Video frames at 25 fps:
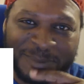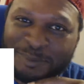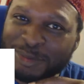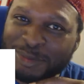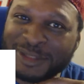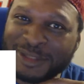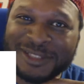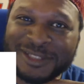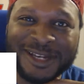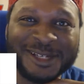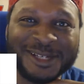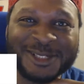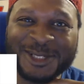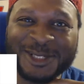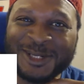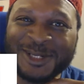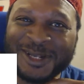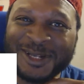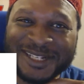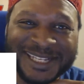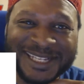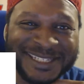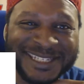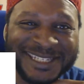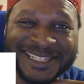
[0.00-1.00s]
Production
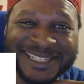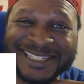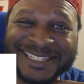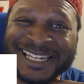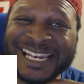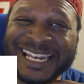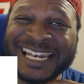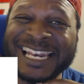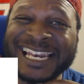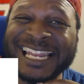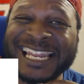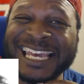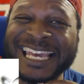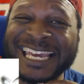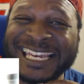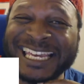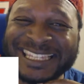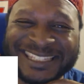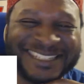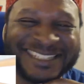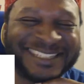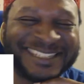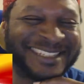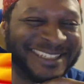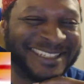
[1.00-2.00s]
on this is lit.
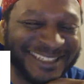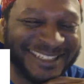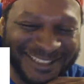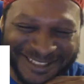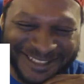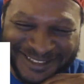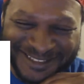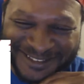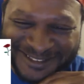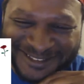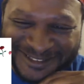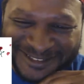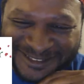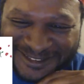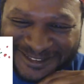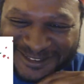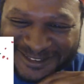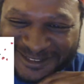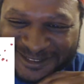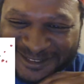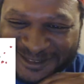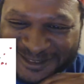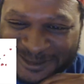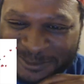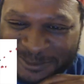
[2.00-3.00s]

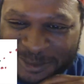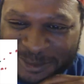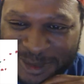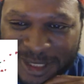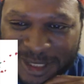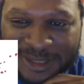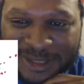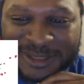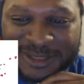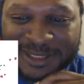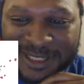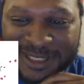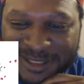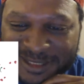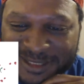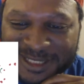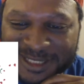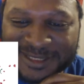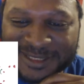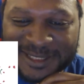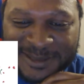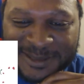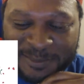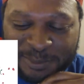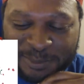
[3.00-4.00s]
Production on
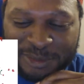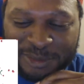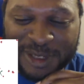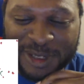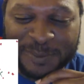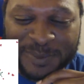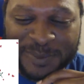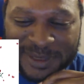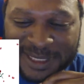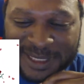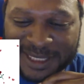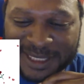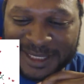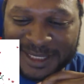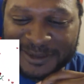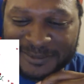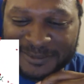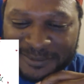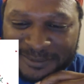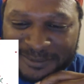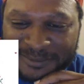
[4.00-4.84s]
this is proper lit.